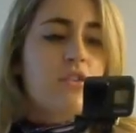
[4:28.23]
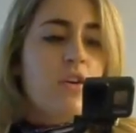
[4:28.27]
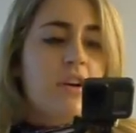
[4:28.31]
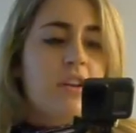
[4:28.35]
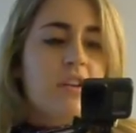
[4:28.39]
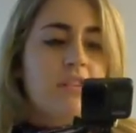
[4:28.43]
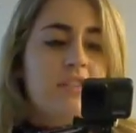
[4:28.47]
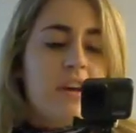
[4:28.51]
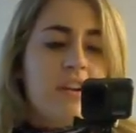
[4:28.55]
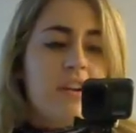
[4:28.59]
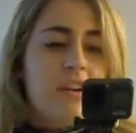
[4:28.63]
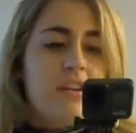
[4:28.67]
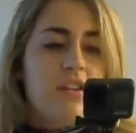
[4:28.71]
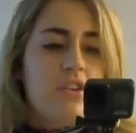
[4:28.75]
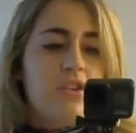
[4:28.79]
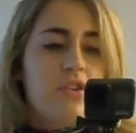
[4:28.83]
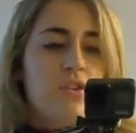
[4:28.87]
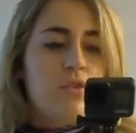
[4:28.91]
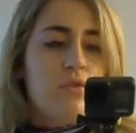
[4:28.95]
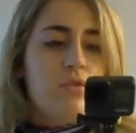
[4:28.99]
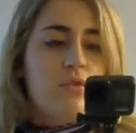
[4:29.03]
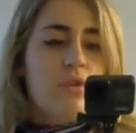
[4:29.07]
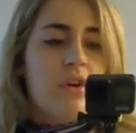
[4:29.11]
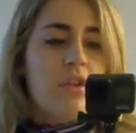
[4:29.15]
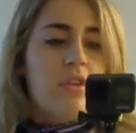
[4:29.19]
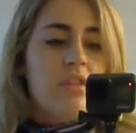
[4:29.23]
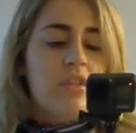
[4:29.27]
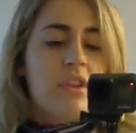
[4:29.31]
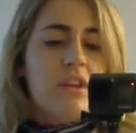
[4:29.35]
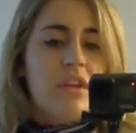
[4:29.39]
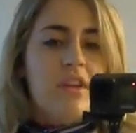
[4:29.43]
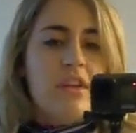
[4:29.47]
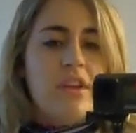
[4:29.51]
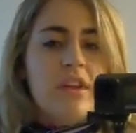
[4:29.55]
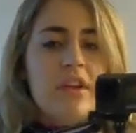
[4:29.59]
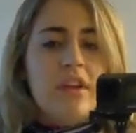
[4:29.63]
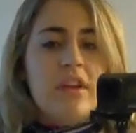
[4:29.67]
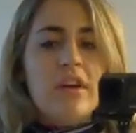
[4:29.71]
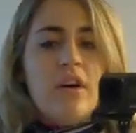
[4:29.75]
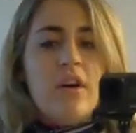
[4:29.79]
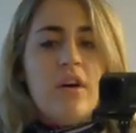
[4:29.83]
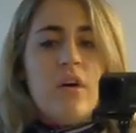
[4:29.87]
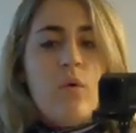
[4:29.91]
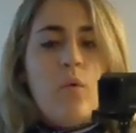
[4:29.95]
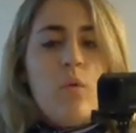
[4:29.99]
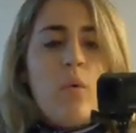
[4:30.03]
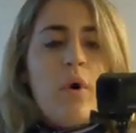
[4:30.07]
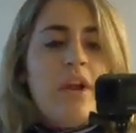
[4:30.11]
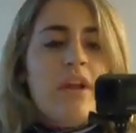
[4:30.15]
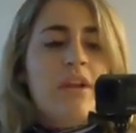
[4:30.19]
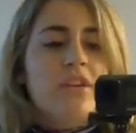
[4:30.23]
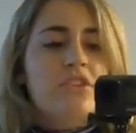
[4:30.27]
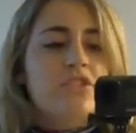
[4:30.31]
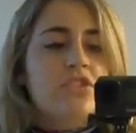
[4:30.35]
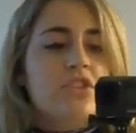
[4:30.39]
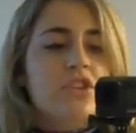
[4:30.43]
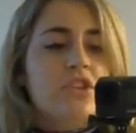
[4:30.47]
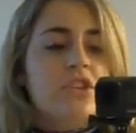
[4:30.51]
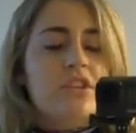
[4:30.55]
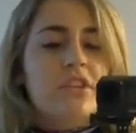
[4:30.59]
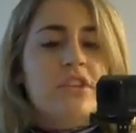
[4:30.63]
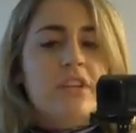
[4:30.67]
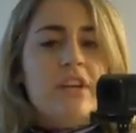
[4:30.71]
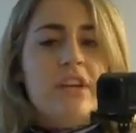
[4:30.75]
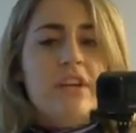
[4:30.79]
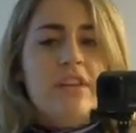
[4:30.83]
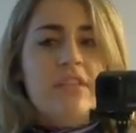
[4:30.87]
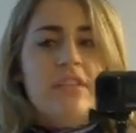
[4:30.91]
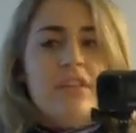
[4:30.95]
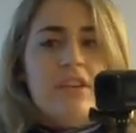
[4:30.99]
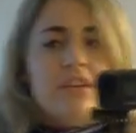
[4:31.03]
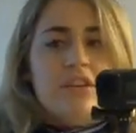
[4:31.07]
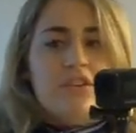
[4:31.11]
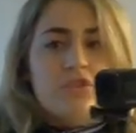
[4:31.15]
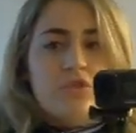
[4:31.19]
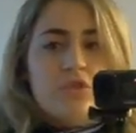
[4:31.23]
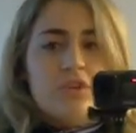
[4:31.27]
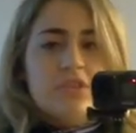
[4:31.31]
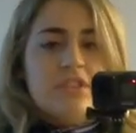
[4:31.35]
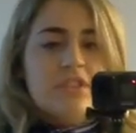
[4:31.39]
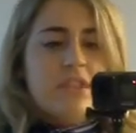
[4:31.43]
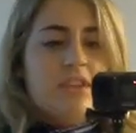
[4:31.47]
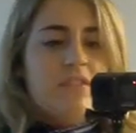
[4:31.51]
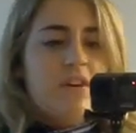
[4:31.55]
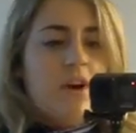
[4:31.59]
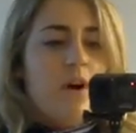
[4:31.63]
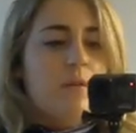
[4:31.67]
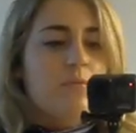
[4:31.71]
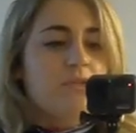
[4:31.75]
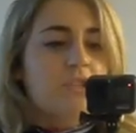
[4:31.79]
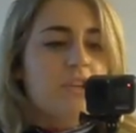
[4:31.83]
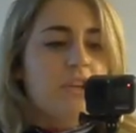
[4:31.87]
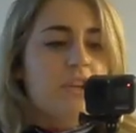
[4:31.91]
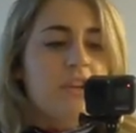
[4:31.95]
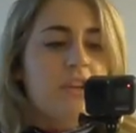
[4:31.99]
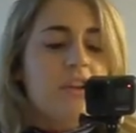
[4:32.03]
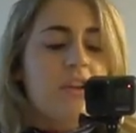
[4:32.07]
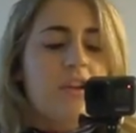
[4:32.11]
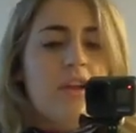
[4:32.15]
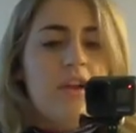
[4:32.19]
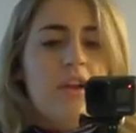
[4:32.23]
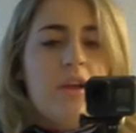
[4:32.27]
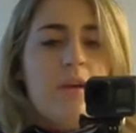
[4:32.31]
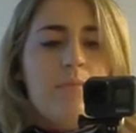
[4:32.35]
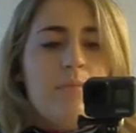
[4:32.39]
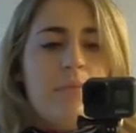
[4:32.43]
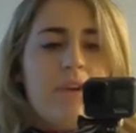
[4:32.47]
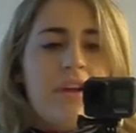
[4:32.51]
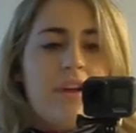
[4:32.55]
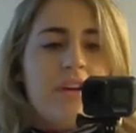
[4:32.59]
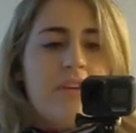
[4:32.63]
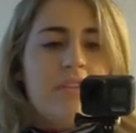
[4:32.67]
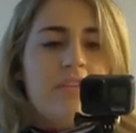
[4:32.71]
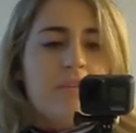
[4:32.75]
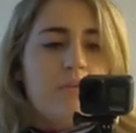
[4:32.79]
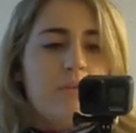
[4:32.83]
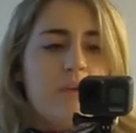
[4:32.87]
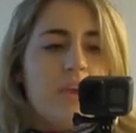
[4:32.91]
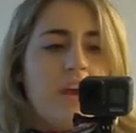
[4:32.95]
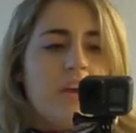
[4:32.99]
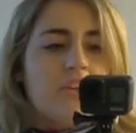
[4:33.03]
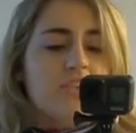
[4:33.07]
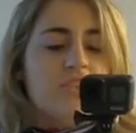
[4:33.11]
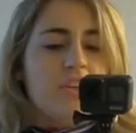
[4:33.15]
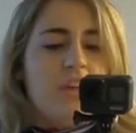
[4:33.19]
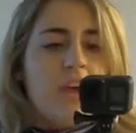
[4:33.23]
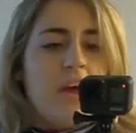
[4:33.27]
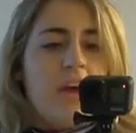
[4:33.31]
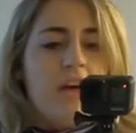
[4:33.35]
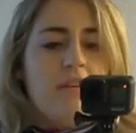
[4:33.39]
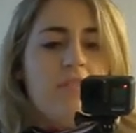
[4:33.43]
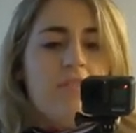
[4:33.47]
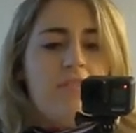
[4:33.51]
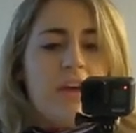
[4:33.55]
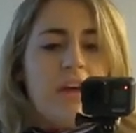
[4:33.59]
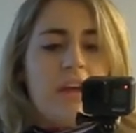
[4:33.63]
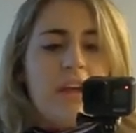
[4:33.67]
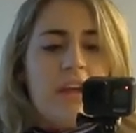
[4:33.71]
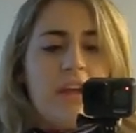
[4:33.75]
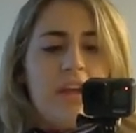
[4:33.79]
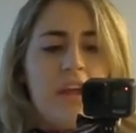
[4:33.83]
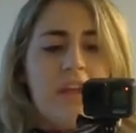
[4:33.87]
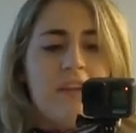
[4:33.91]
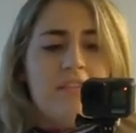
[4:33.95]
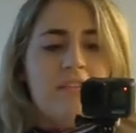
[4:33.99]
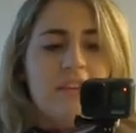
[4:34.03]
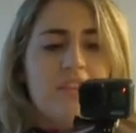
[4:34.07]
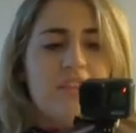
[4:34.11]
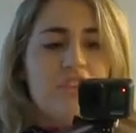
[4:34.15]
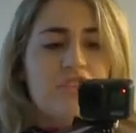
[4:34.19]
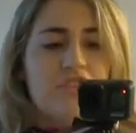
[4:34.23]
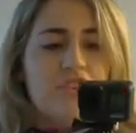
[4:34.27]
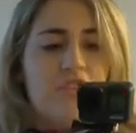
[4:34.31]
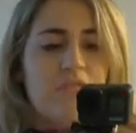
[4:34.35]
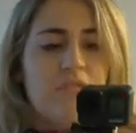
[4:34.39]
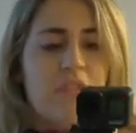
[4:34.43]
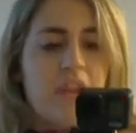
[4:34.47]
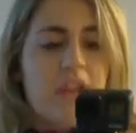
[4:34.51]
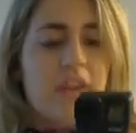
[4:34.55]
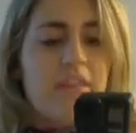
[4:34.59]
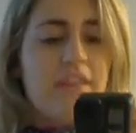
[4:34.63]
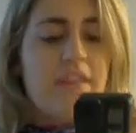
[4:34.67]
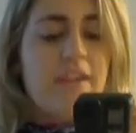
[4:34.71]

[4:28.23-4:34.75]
so I decided to do the white shirt in the short sleeve option because we actually have a signature flight